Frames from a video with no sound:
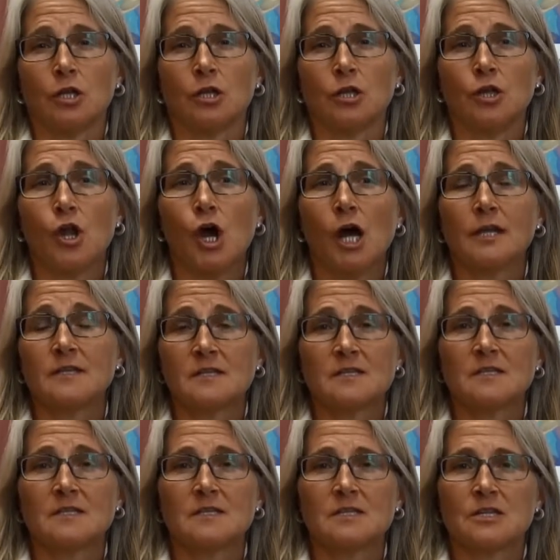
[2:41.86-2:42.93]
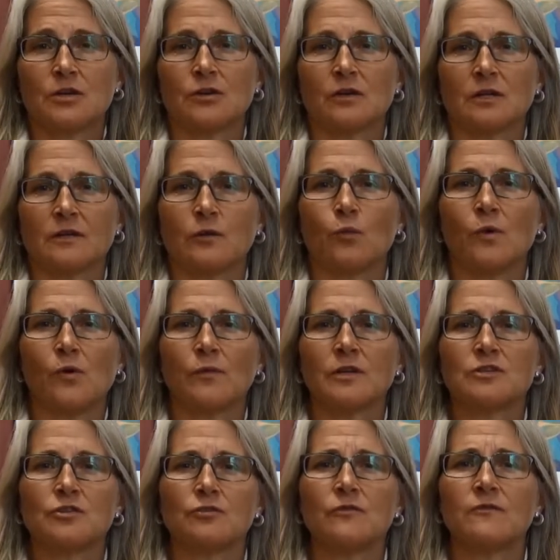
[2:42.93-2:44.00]
Not necessarily. What we
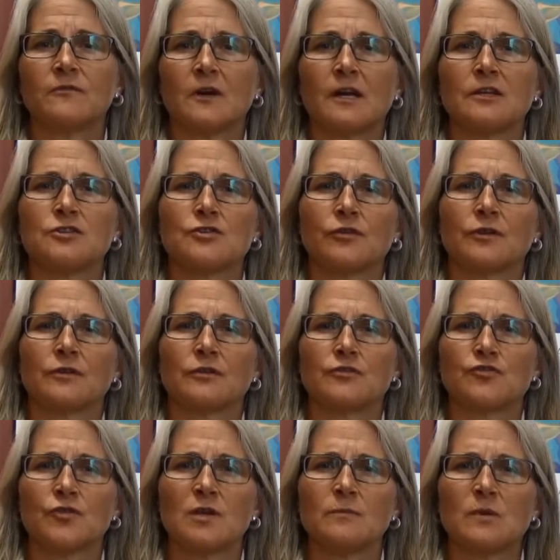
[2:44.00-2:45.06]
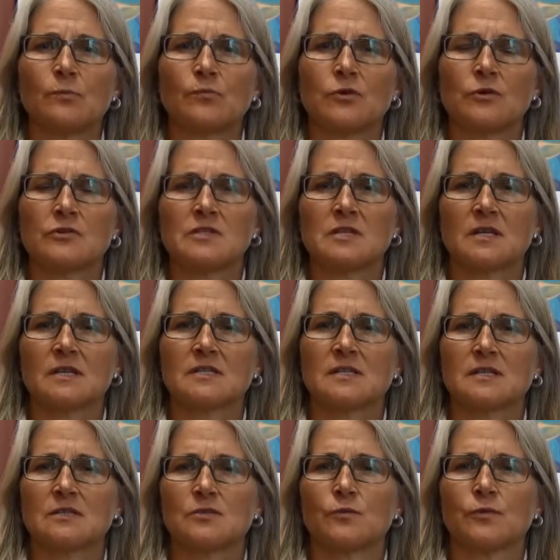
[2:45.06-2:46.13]
do find during the treatment
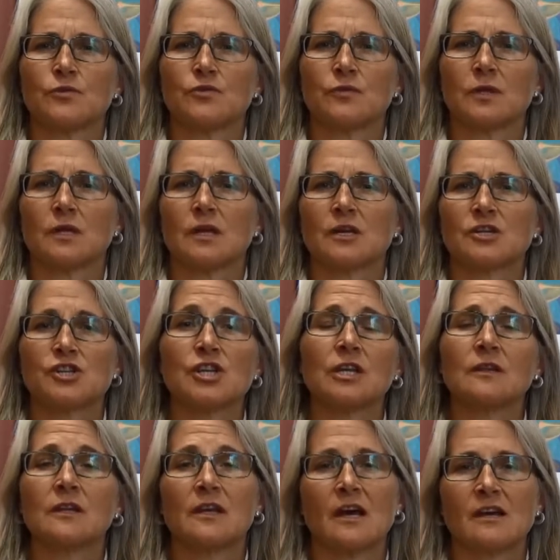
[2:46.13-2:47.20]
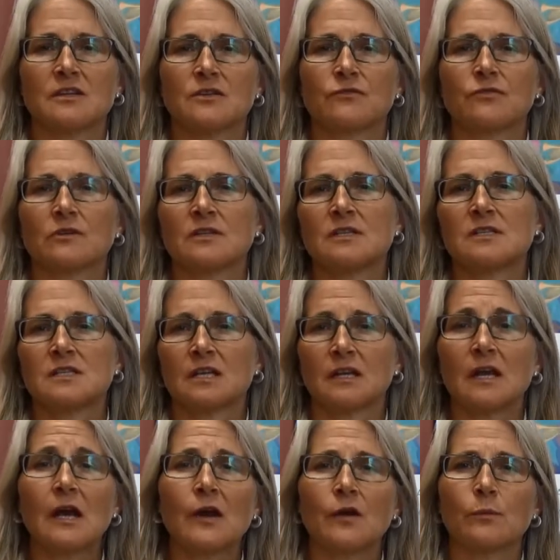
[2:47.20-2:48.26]
process, as we're doing actually the active release
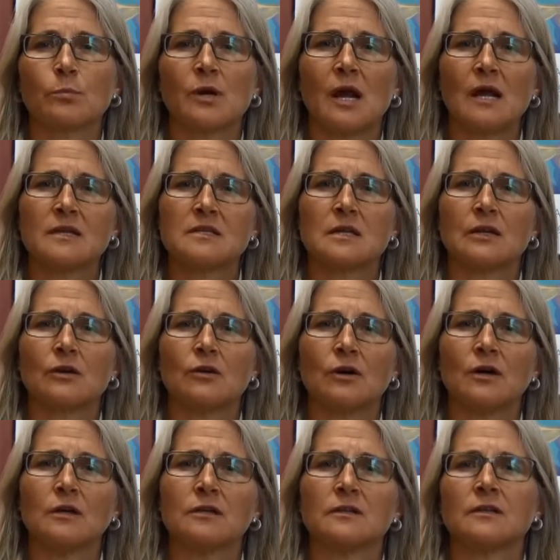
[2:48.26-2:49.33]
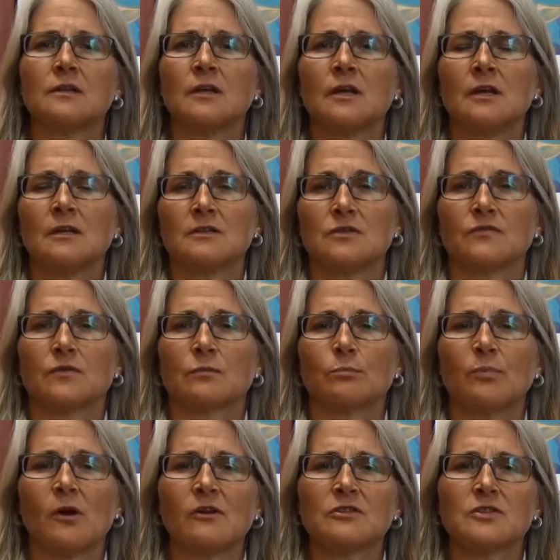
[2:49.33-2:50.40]
and chiropractic on
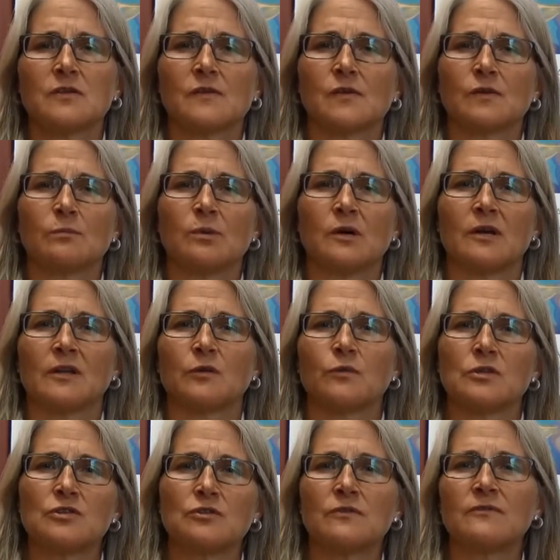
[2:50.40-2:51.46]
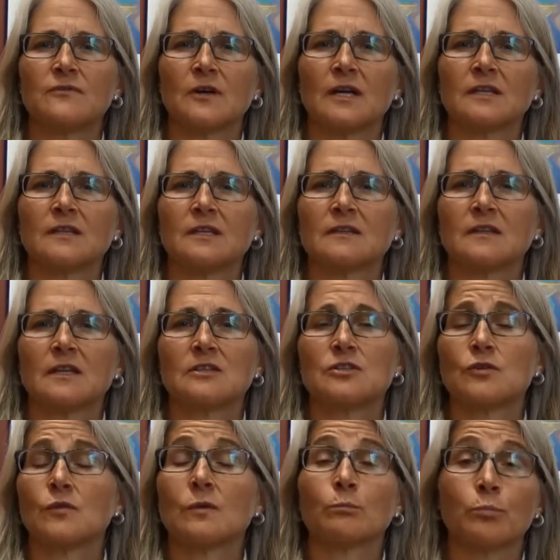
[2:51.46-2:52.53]
different parts of their body, we do find that they
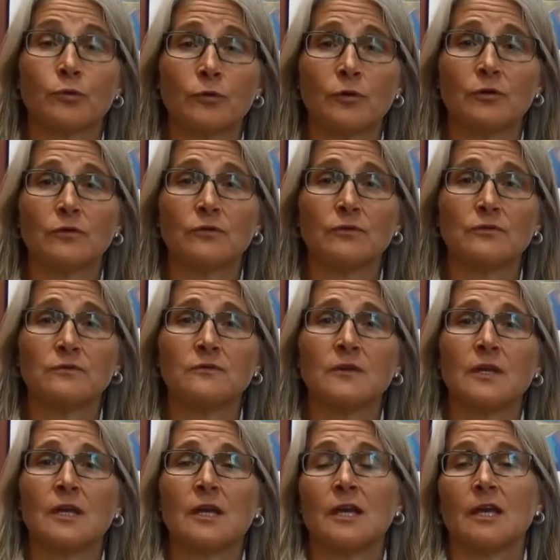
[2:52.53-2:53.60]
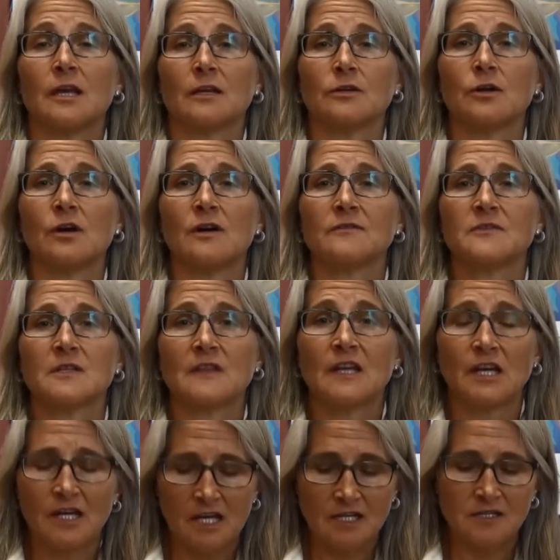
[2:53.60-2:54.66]
do improve, and often
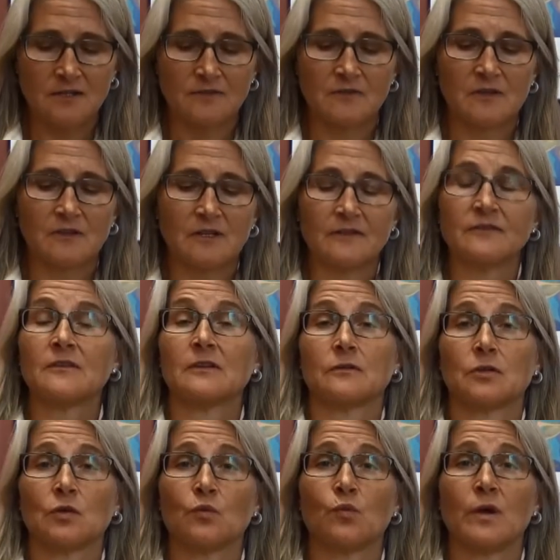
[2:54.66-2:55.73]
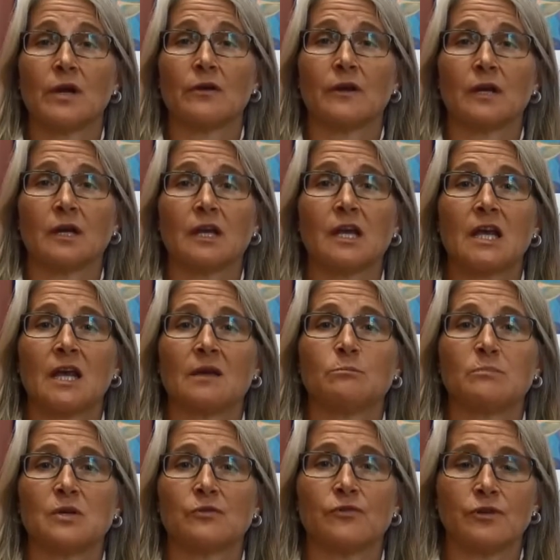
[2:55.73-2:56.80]
the height of the lift that they're wearing
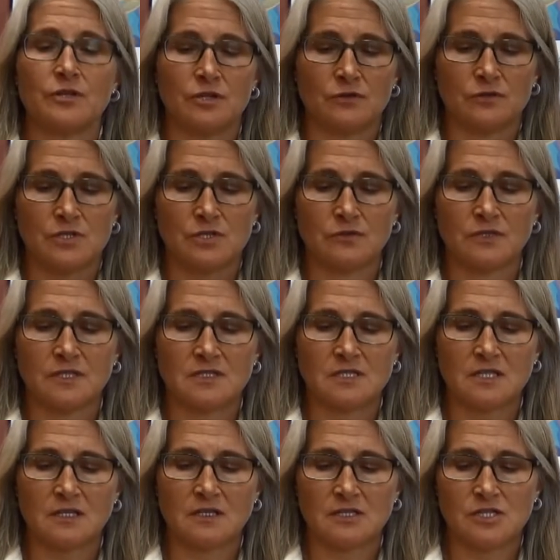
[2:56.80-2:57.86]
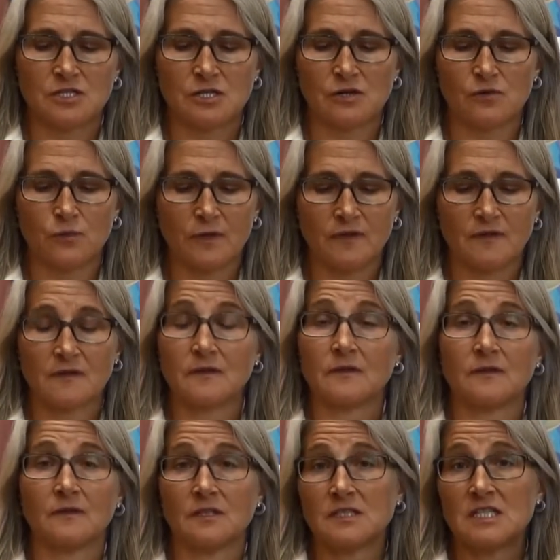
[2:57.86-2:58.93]
can be reduced. So let's say they start with
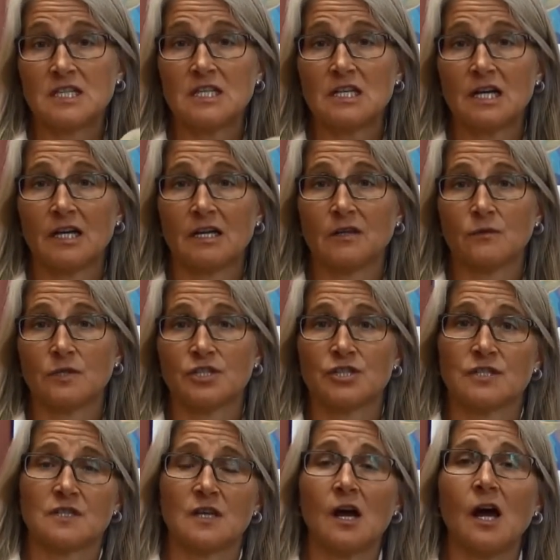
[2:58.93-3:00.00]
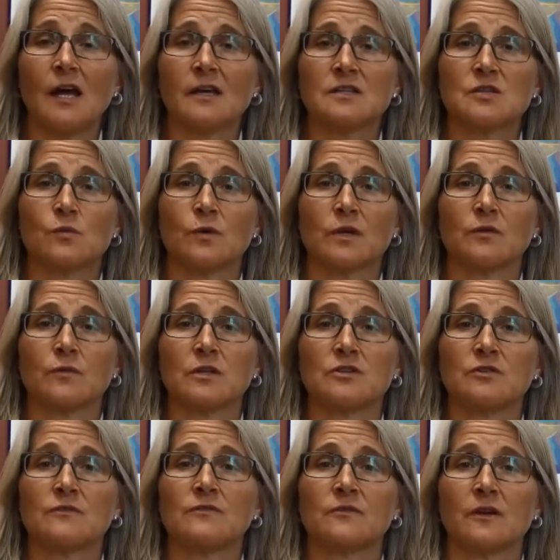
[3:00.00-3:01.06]
the D height, which is the highest one. We
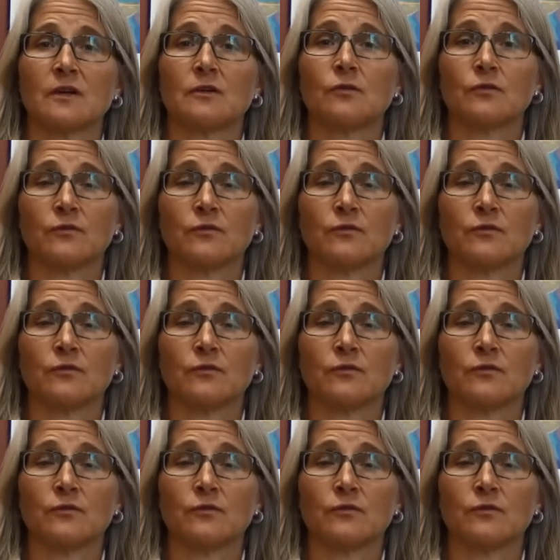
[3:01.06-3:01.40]
do find